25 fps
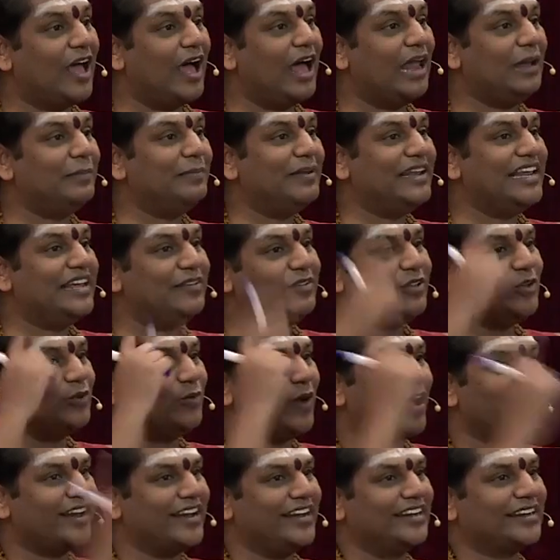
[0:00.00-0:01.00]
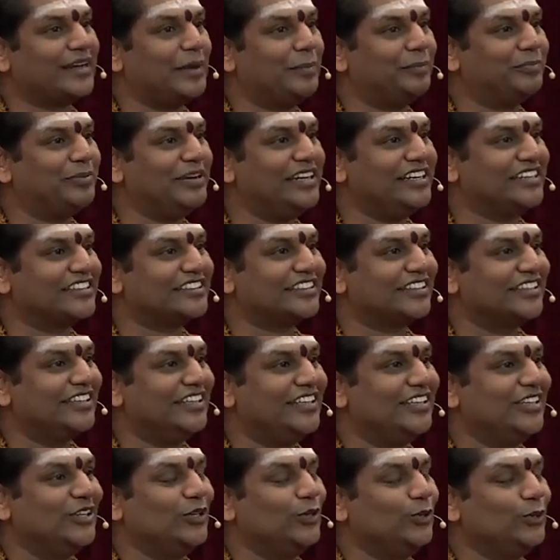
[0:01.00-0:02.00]
all believe you are incomplete,
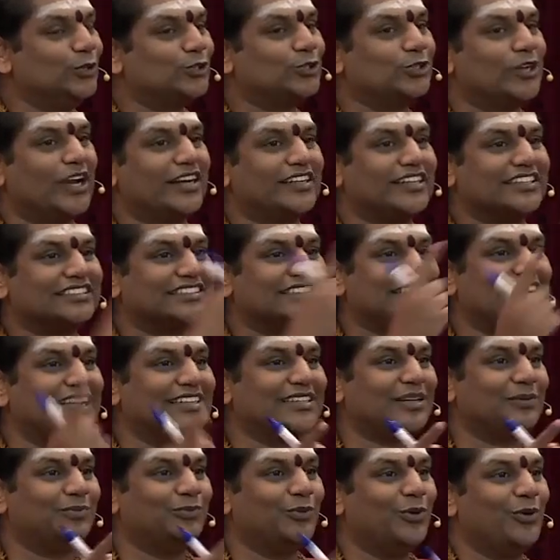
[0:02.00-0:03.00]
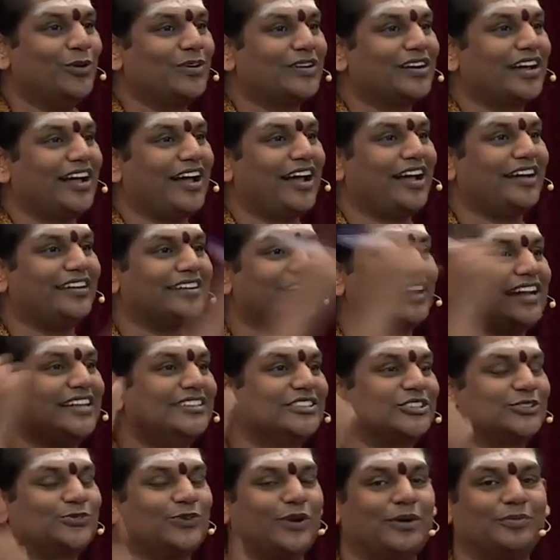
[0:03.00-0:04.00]
you should understand them more and
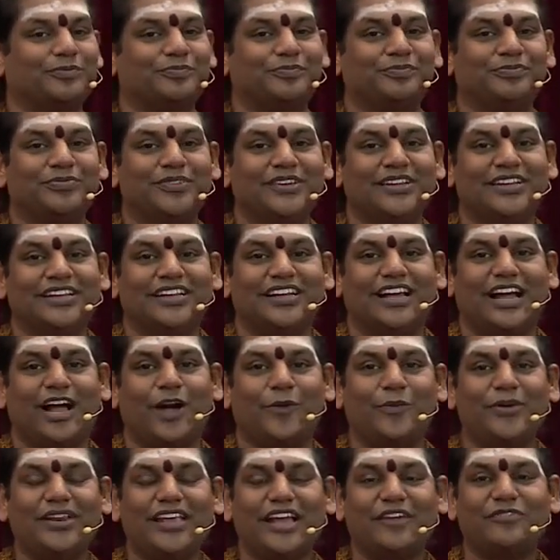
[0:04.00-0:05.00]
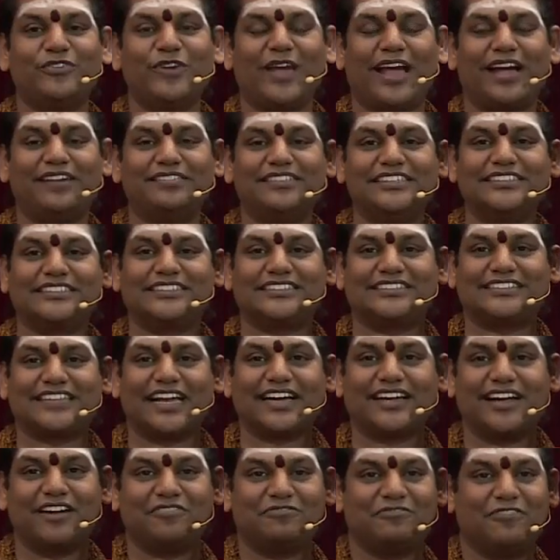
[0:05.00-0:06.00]
transform. How many of you have this
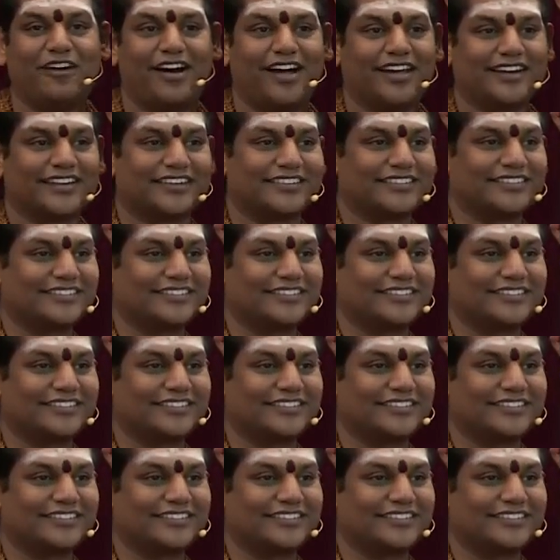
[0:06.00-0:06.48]
tug of war?